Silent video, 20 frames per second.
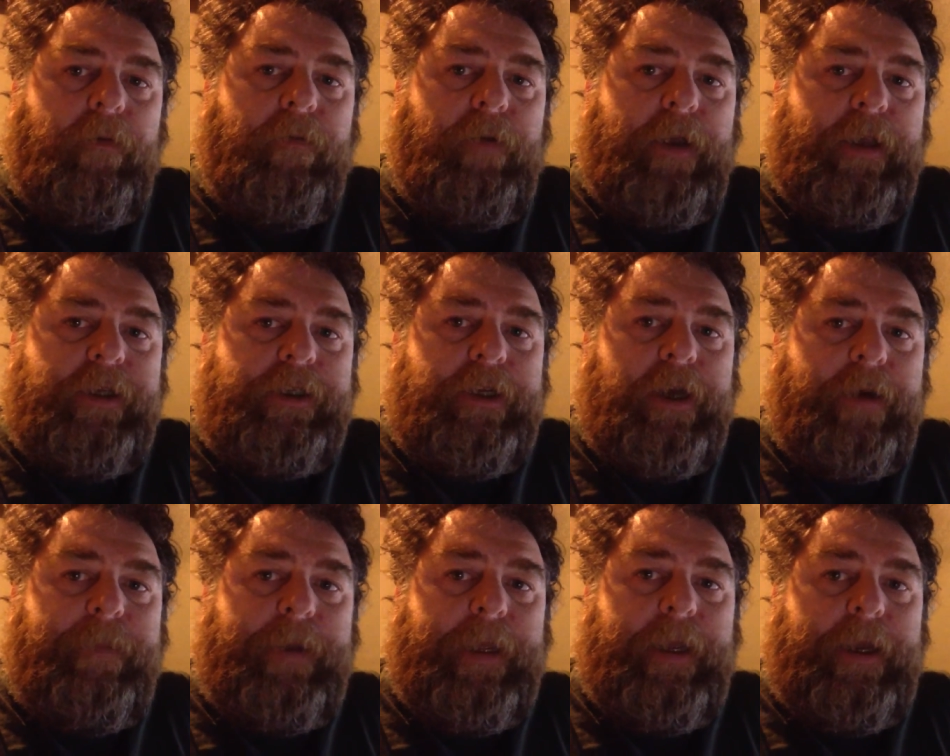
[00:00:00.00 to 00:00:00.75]
finish
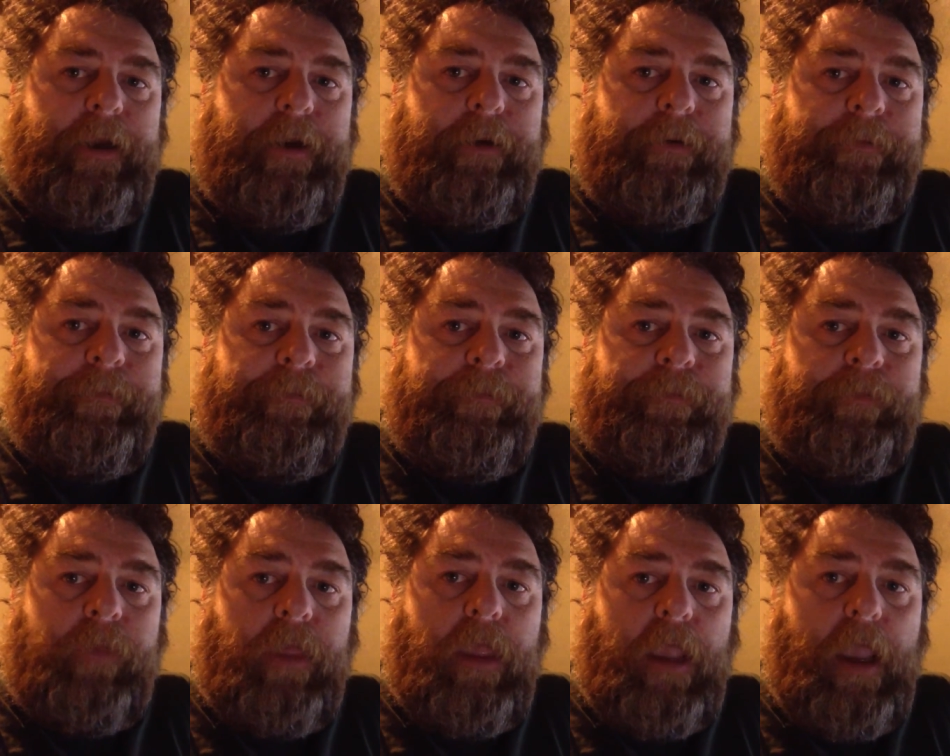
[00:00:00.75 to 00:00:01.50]
up here
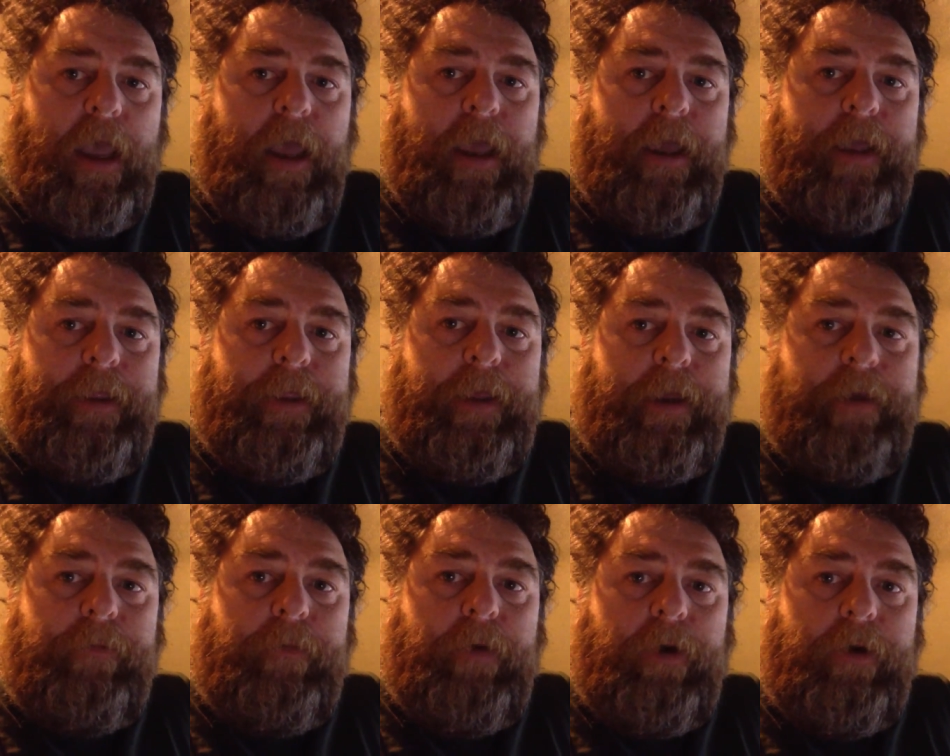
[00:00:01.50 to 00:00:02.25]
and
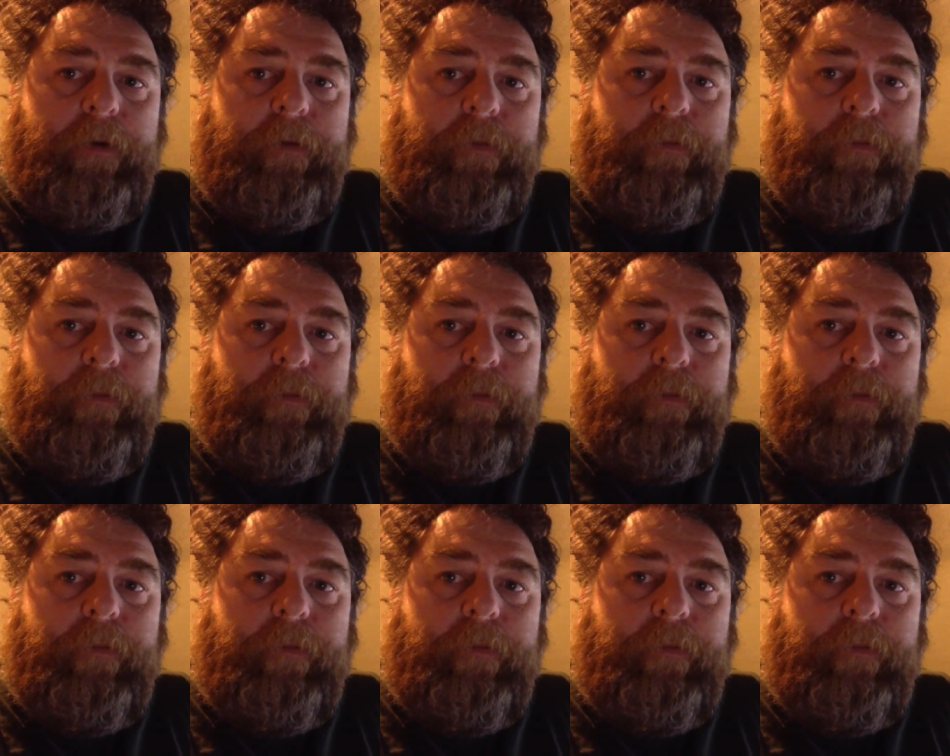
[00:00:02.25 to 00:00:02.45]
then we'll